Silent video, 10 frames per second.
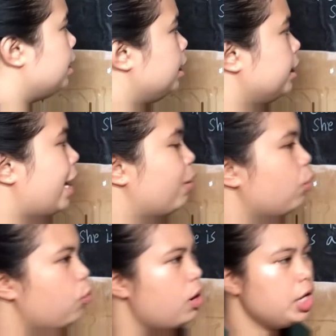now
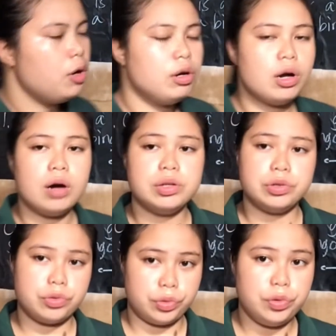what you're going to
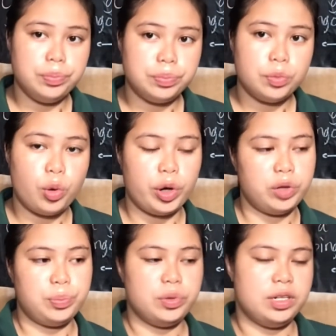group or to
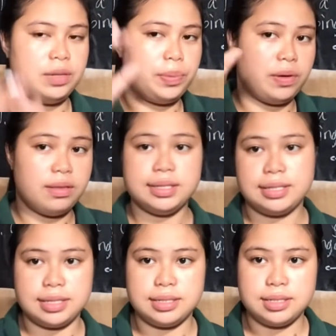put in a
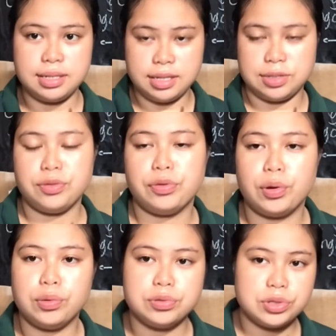parenthesis is
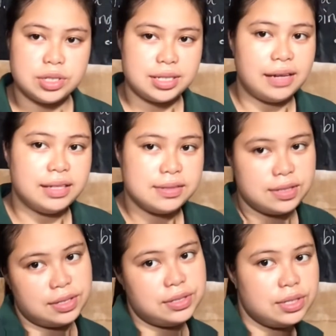those
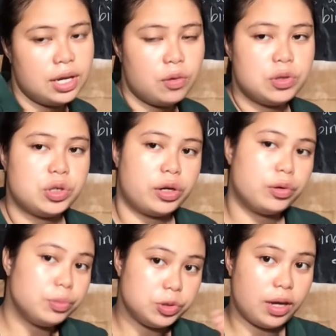sentences which are
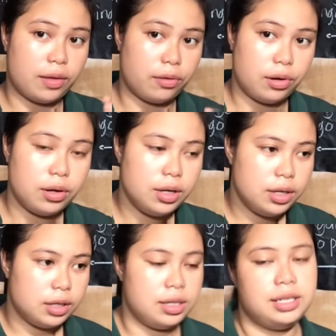grouped together,
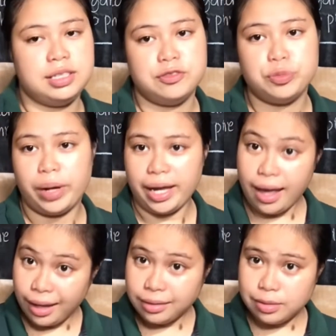connected by
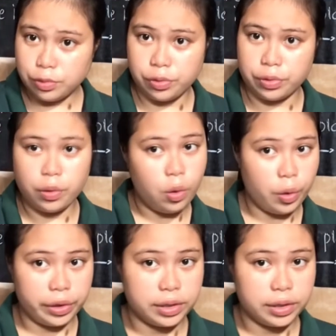and or or.